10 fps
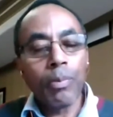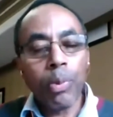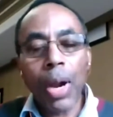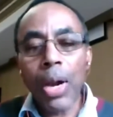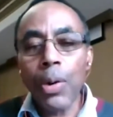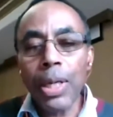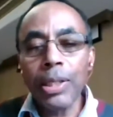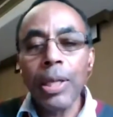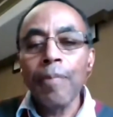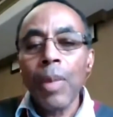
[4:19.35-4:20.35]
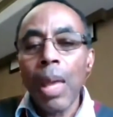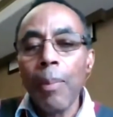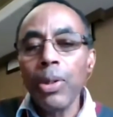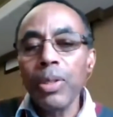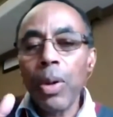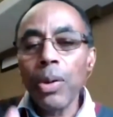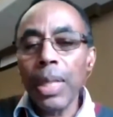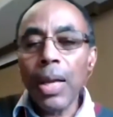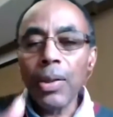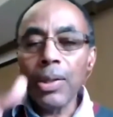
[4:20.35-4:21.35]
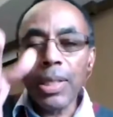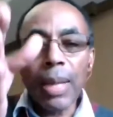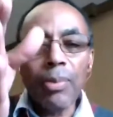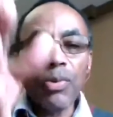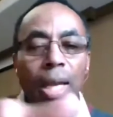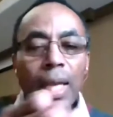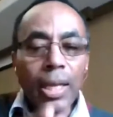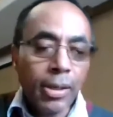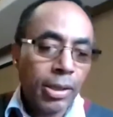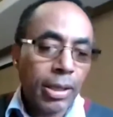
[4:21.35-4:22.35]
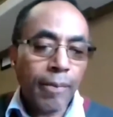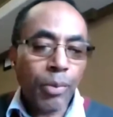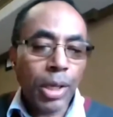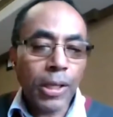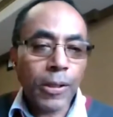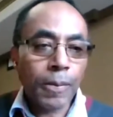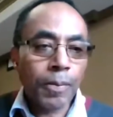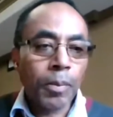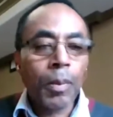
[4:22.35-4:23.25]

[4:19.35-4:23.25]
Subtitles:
priorities, and puts them all down the same track at the same place.